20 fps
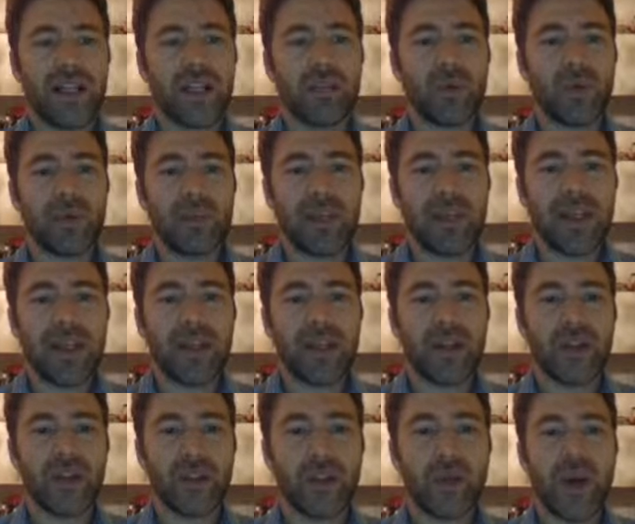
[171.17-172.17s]
that would mean
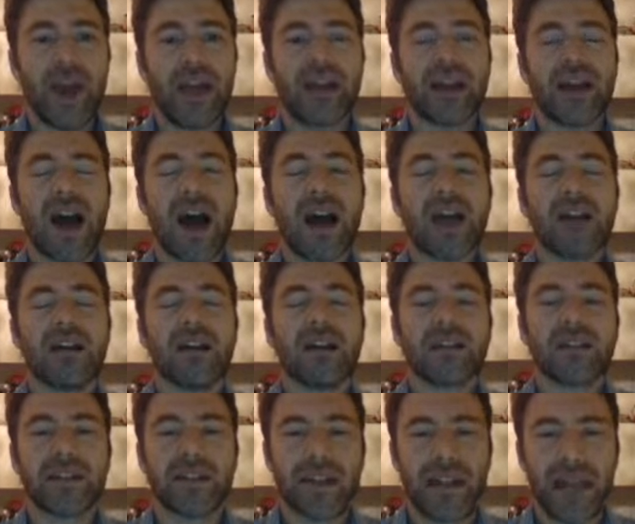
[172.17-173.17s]
you and I are
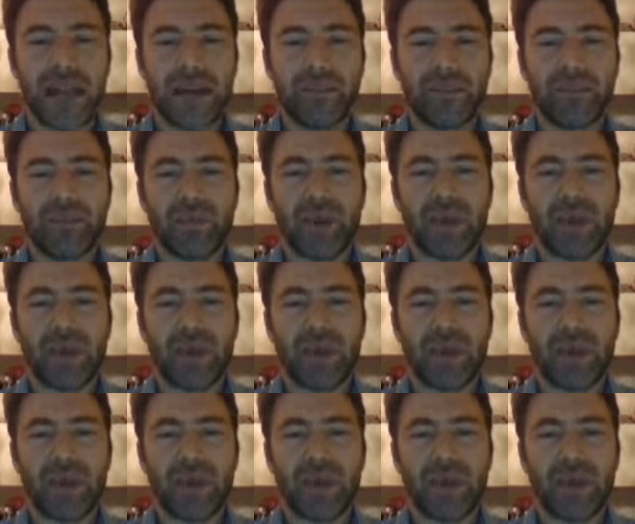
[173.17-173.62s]
the same,